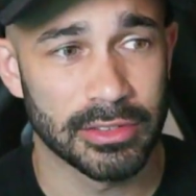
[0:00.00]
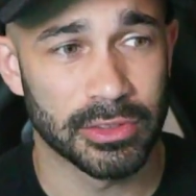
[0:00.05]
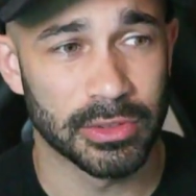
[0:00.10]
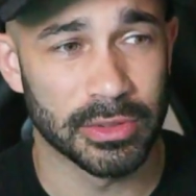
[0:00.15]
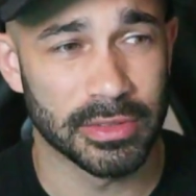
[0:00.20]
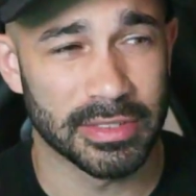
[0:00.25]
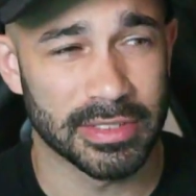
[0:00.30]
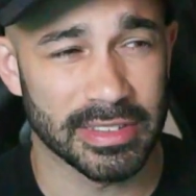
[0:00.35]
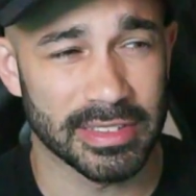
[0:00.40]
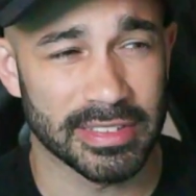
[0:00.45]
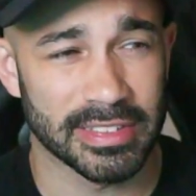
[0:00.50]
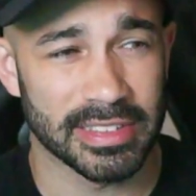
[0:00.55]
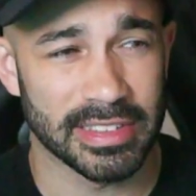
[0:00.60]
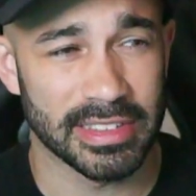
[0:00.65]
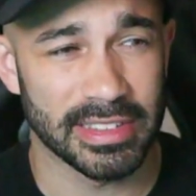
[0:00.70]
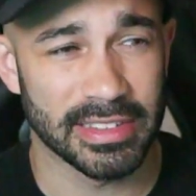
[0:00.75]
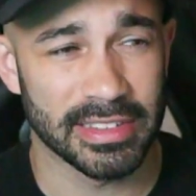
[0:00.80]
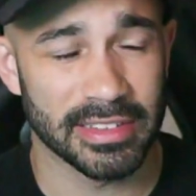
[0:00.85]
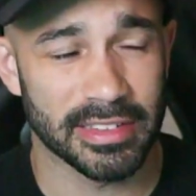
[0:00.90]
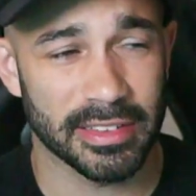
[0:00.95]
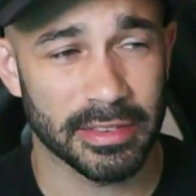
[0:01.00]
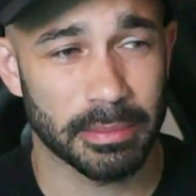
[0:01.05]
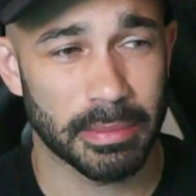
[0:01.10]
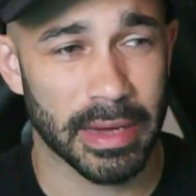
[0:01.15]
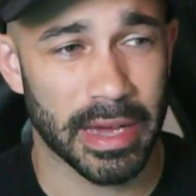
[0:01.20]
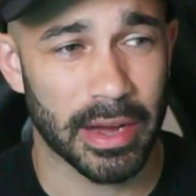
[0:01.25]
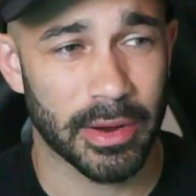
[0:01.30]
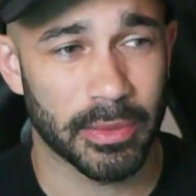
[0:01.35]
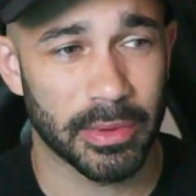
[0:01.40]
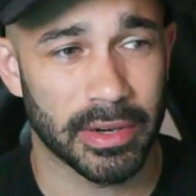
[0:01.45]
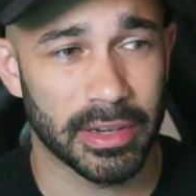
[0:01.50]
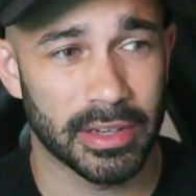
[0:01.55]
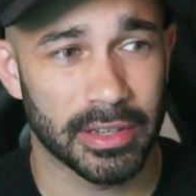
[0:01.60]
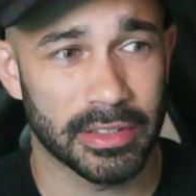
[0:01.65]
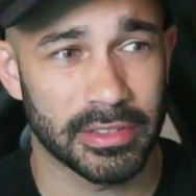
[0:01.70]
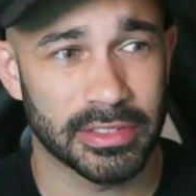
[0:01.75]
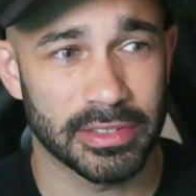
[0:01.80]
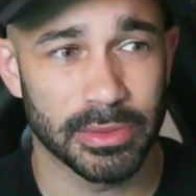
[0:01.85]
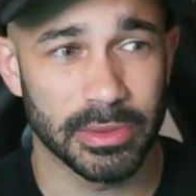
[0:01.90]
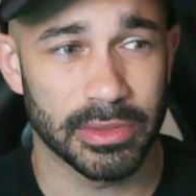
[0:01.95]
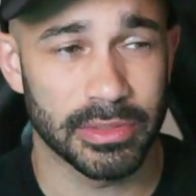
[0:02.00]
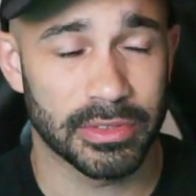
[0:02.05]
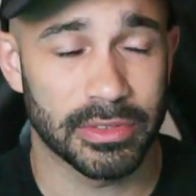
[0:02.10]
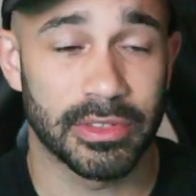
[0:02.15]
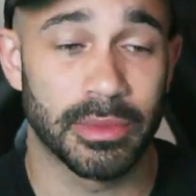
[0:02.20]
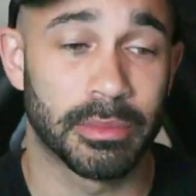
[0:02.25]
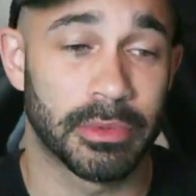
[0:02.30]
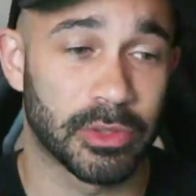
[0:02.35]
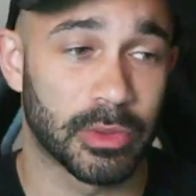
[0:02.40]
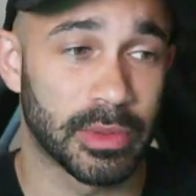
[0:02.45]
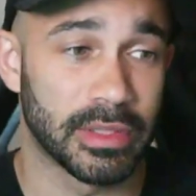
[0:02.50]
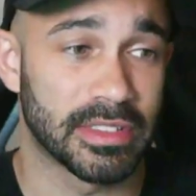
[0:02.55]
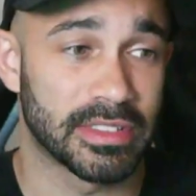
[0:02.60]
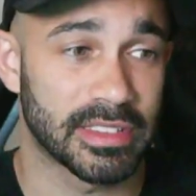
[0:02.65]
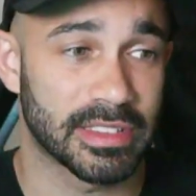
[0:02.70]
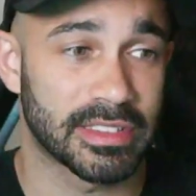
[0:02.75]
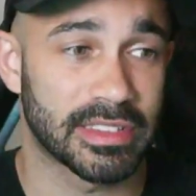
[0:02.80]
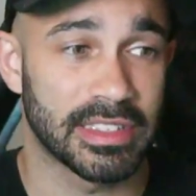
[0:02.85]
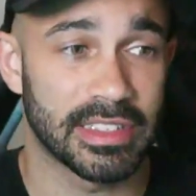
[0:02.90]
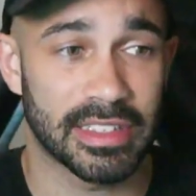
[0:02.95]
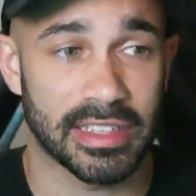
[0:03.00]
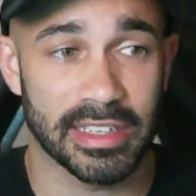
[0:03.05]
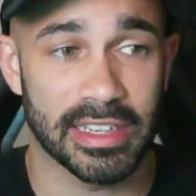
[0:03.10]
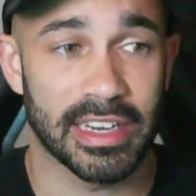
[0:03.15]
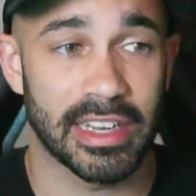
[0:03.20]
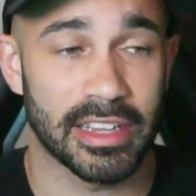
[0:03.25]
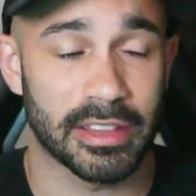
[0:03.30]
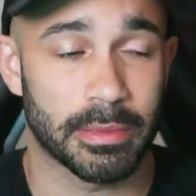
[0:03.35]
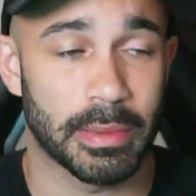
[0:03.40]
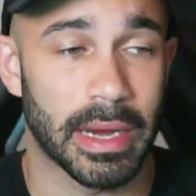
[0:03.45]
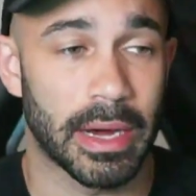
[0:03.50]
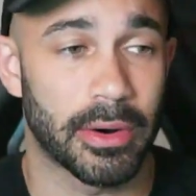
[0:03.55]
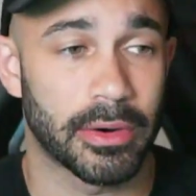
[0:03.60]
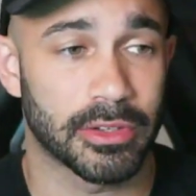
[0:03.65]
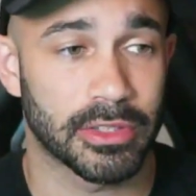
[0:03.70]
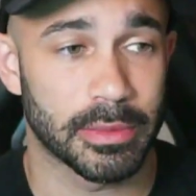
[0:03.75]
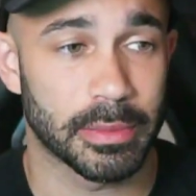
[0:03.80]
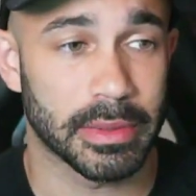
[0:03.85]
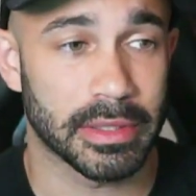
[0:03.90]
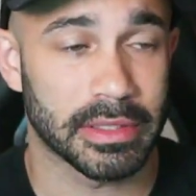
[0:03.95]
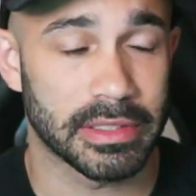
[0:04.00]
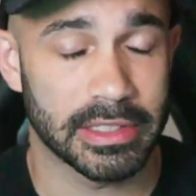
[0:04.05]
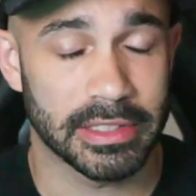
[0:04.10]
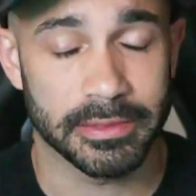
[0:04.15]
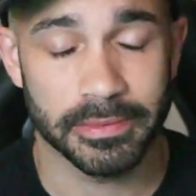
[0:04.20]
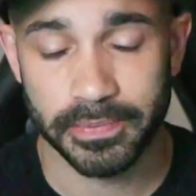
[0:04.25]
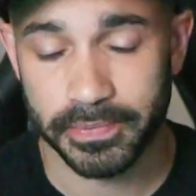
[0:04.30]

16th power, to between 16th and 8th power typically,